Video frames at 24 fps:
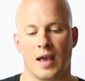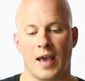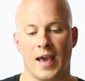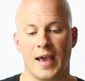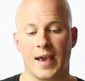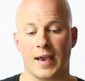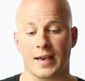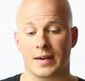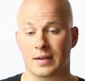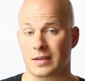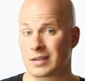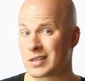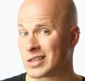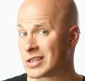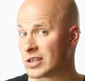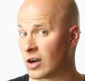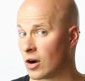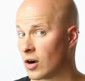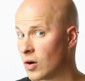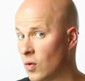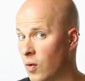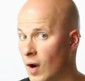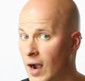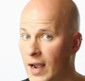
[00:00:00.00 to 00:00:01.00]
And
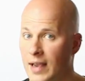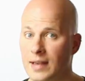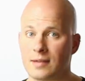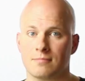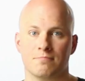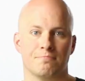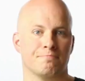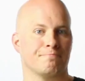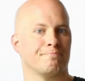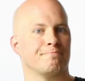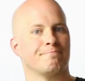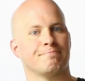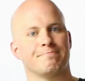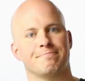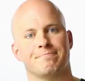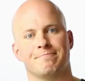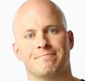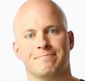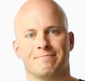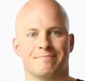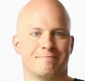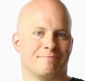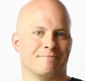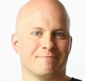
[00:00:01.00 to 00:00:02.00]
start quiet
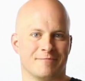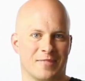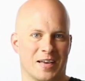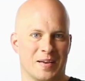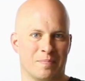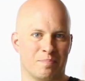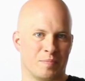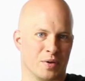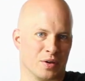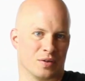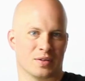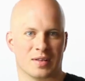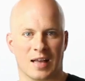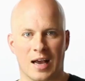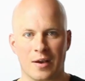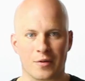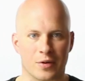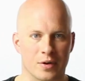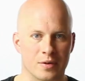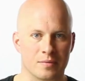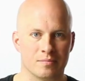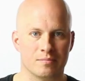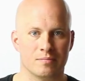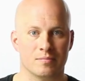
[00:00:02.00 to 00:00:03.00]
and build
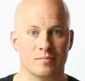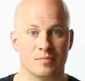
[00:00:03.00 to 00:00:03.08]
louder.